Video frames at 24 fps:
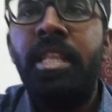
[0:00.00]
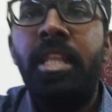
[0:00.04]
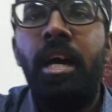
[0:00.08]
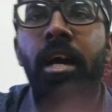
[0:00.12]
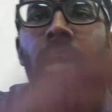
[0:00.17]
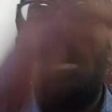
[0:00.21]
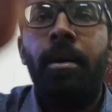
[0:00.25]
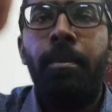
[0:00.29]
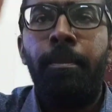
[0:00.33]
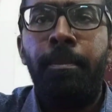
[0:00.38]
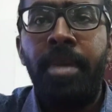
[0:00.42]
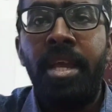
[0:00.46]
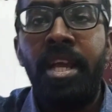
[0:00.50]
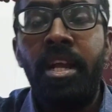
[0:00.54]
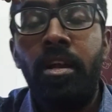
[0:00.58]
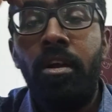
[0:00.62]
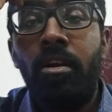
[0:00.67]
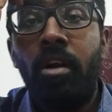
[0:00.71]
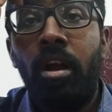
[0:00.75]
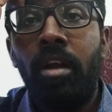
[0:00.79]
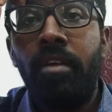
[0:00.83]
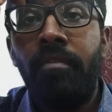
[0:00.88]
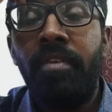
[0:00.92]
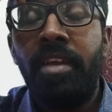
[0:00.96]
the pig
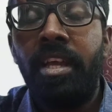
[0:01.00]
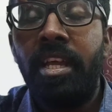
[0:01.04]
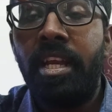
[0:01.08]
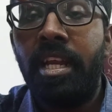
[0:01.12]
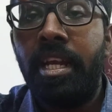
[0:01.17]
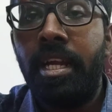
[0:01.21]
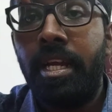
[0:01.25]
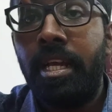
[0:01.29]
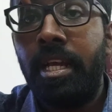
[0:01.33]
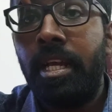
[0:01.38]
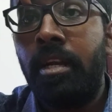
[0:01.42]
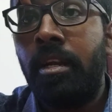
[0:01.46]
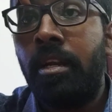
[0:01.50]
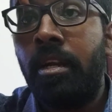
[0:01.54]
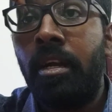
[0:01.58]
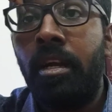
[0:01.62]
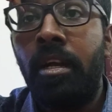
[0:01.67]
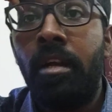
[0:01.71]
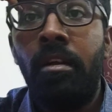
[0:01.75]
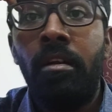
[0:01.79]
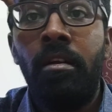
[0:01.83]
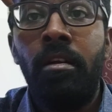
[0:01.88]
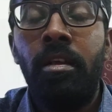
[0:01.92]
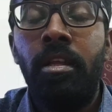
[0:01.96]
configurator,
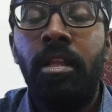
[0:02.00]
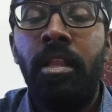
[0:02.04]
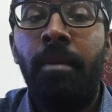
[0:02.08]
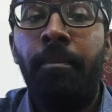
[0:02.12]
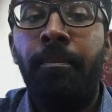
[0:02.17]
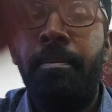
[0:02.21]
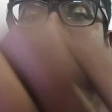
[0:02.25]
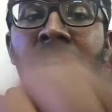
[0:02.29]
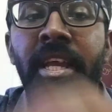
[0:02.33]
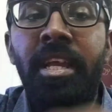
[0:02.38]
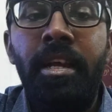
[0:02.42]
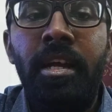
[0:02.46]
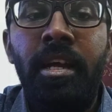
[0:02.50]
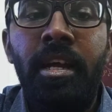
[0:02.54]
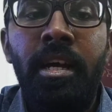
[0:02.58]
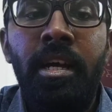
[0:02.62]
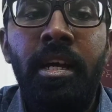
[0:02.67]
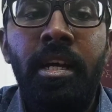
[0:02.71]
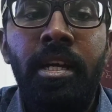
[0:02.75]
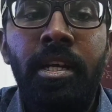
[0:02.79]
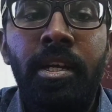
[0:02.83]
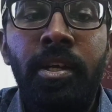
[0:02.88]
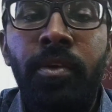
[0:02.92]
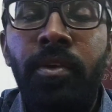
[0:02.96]
in the pig,
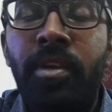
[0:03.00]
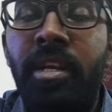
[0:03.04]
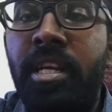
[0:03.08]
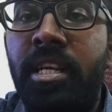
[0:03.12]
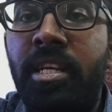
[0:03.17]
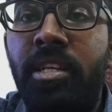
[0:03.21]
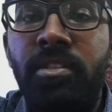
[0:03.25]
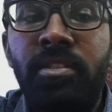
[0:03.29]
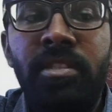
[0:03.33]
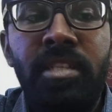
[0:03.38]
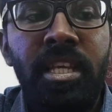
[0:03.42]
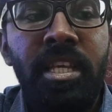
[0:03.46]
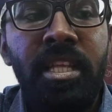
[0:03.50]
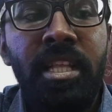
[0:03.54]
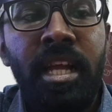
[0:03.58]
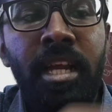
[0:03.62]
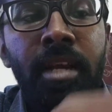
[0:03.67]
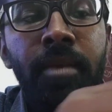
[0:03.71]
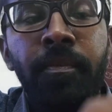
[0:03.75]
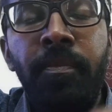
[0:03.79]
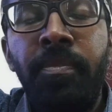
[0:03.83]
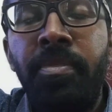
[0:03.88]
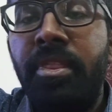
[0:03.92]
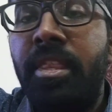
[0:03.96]
you need to see
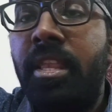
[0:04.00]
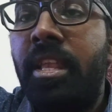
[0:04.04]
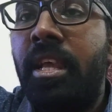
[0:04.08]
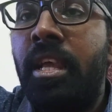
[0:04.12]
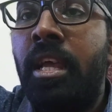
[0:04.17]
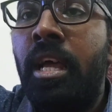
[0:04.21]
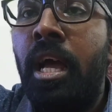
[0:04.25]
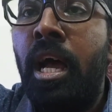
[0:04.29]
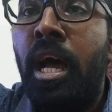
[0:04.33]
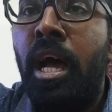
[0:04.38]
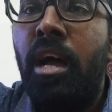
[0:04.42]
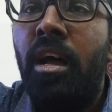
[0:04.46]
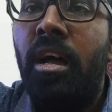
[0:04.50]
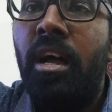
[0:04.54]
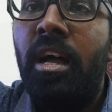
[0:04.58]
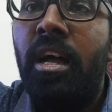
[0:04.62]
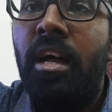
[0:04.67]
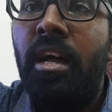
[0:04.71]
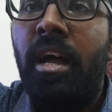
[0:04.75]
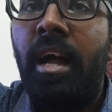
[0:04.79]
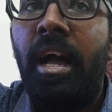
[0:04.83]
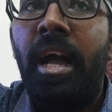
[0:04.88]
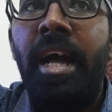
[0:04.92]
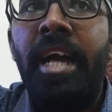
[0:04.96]
that
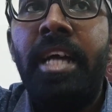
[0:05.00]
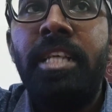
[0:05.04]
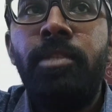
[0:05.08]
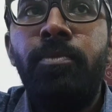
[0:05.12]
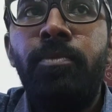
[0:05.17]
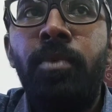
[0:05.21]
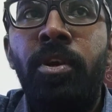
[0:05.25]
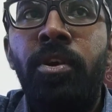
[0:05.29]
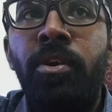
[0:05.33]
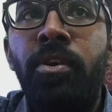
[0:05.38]
as